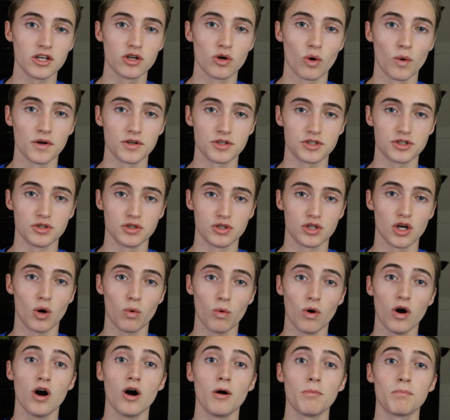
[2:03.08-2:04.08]
going to
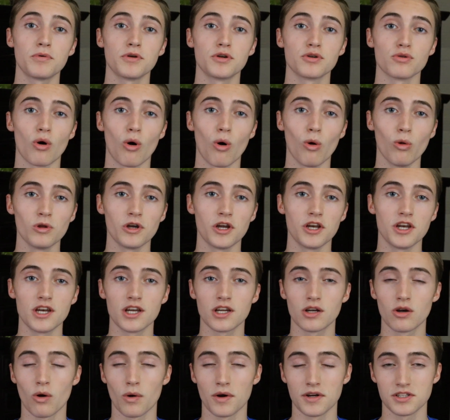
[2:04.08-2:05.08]
go up. You're only
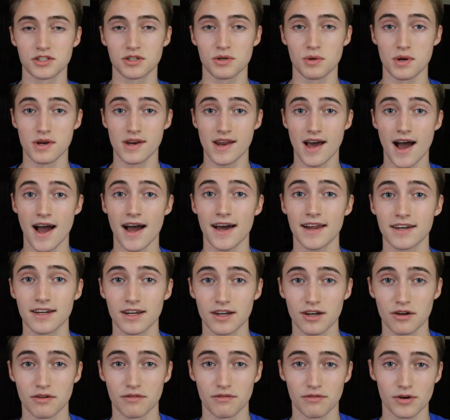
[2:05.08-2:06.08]
going to not
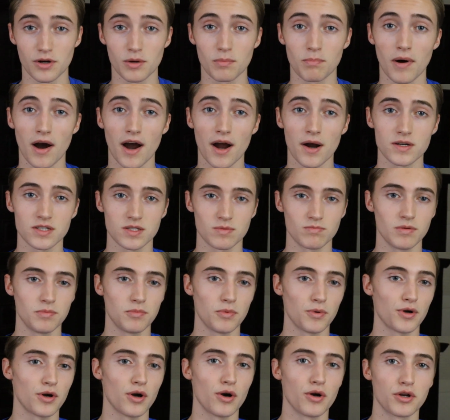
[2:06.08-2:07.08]
convert buyers when
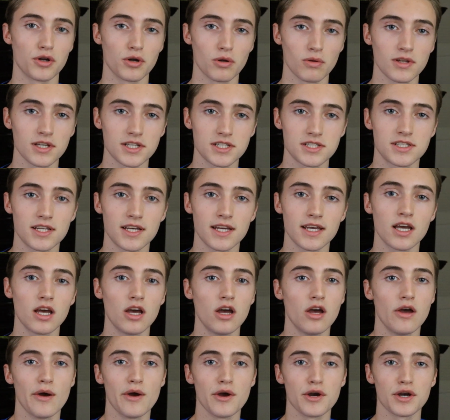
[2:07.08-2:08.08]
people go to your listing.
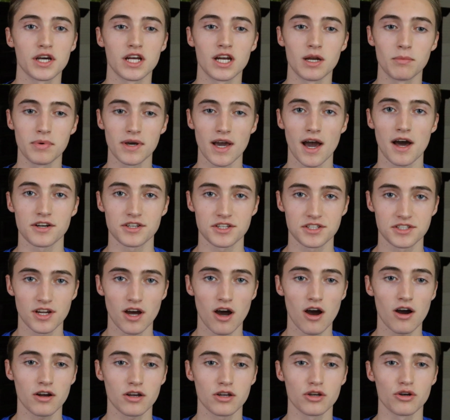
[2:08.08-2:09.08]
You're going to be out of
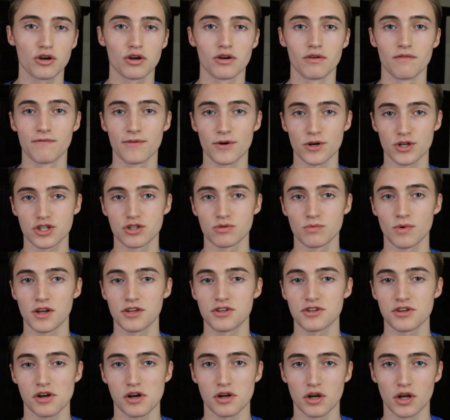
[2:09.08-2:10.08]
stock. Your conversion
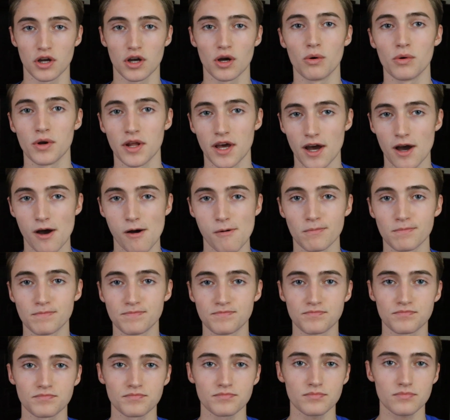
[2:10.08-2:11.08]
rates are going to go down.
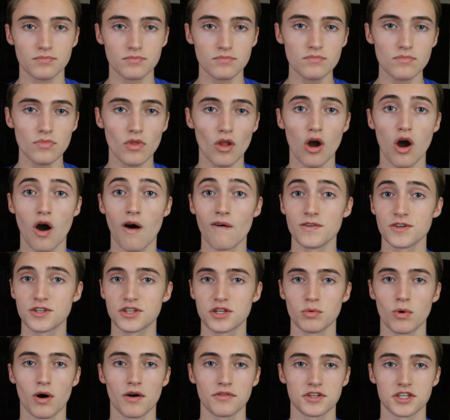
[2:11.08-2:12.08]

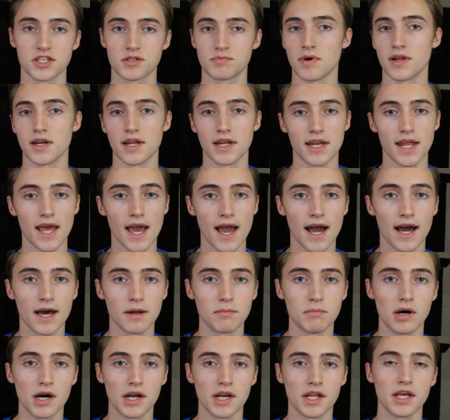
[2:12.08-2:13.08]
Obviously you won't have to spend any
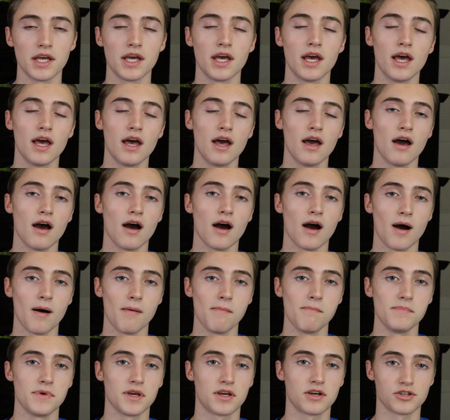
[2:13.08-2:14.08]
ad money
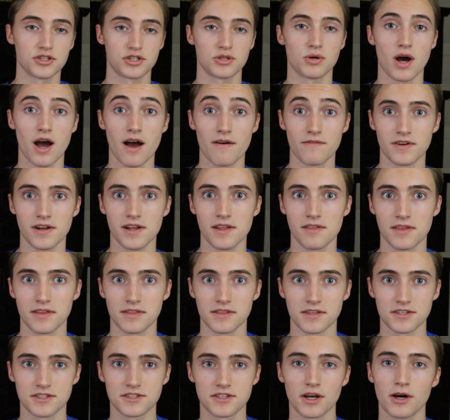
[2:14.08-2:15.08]
because you don't have
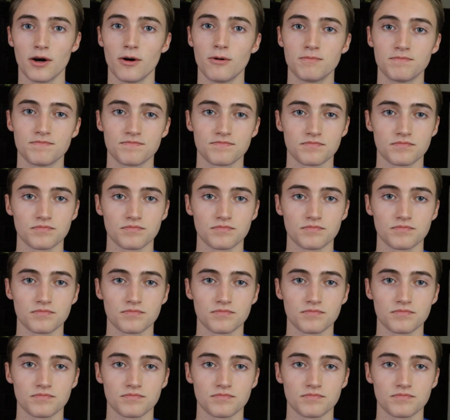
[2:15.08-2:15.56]
anything to sell.